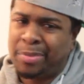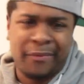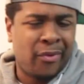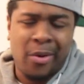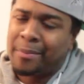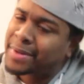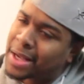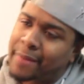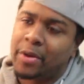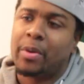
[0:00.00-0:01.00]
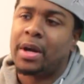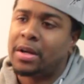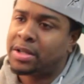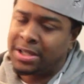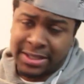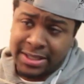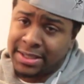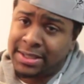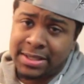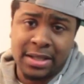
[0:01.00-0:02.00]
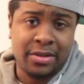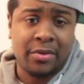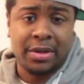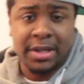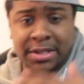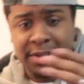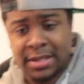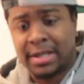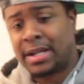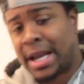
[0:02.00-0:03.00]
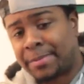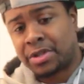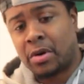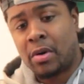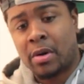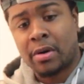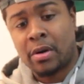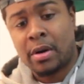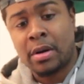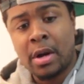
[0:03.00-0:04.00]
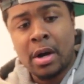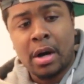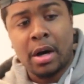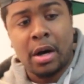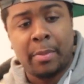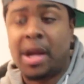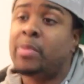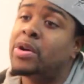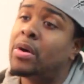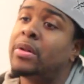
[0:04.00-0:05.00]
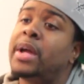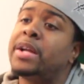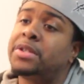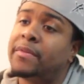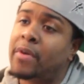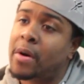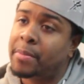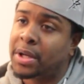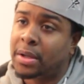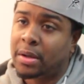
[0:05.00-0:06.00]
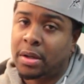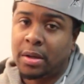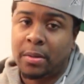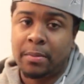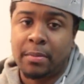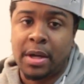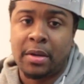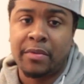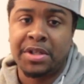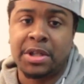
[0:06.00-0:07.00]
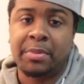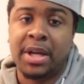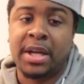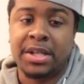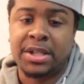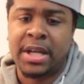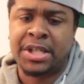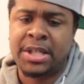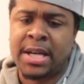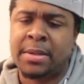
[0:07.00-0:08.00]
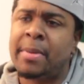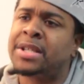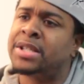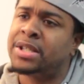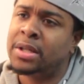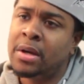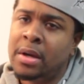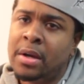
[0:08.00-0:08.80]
performed everywhere. Khalees, you know, the list and the names go on and on. And we call her the Angel of R&B. And the reason being is that she has a message.